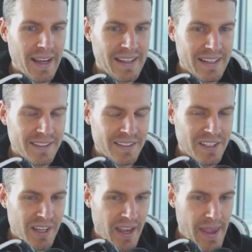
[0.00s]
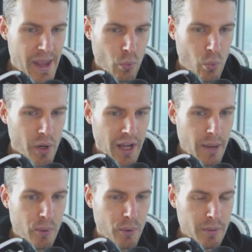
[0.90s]
I eat and what
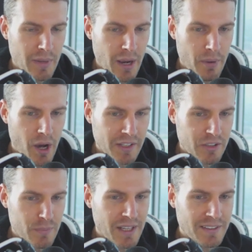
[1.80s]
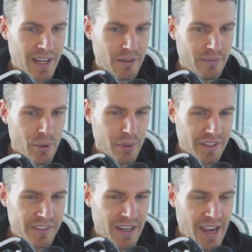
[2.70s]
I put in my body to maintain
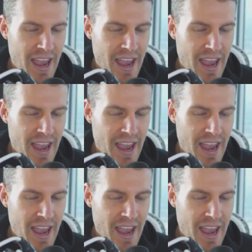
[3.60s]
focus.